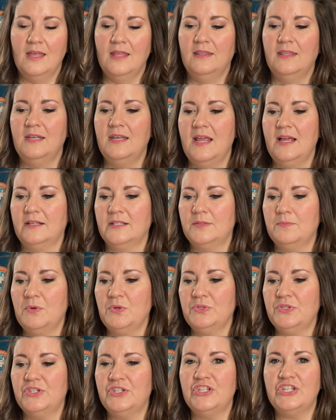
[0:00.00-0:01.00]
The next
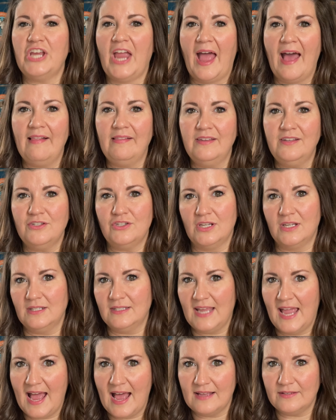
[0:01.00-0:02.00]
most challenging
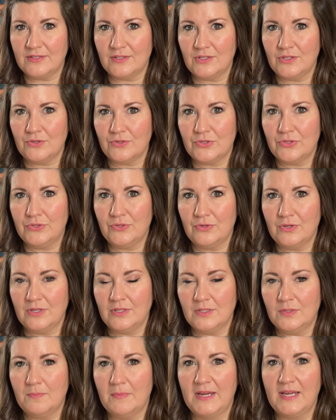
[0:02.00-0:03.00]
task your
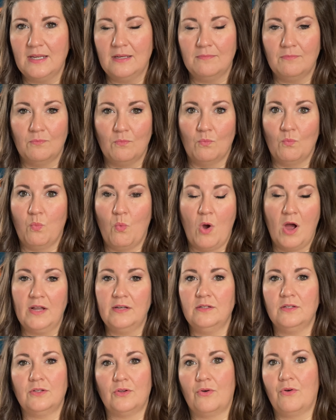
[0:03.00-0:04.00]
students might
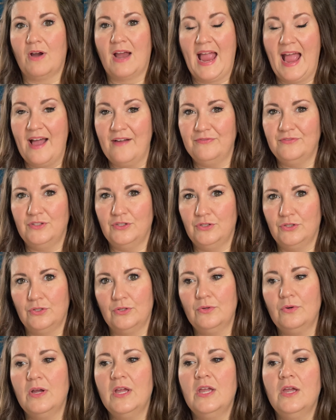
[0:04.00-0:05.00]
want or have to
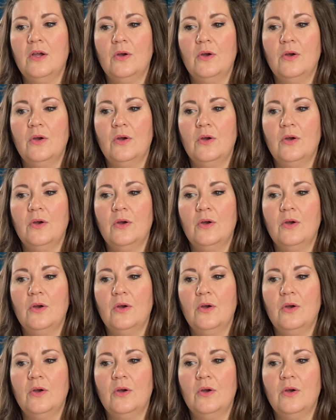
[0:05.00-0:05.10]
do